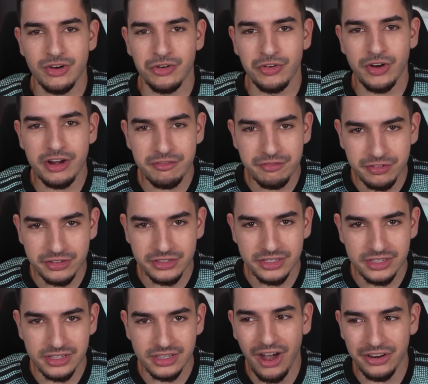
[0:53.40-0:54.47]

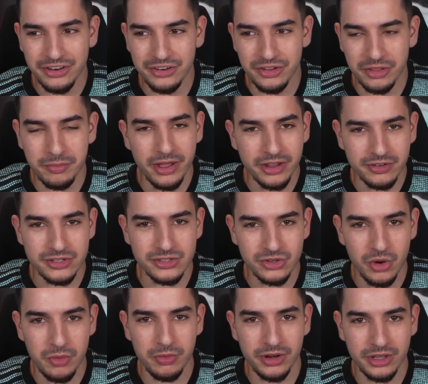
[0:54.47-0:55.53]
rightfully under the
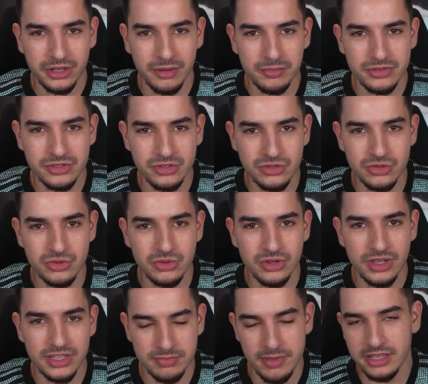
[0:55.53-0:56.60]
microscope when it comes to
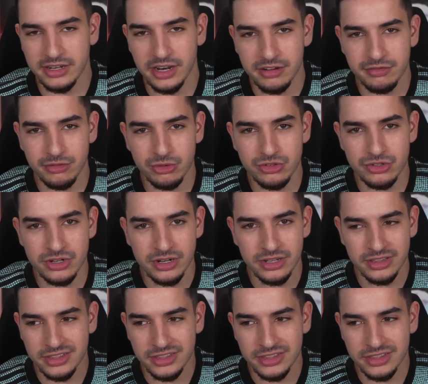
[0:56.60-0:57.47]
his Man United future.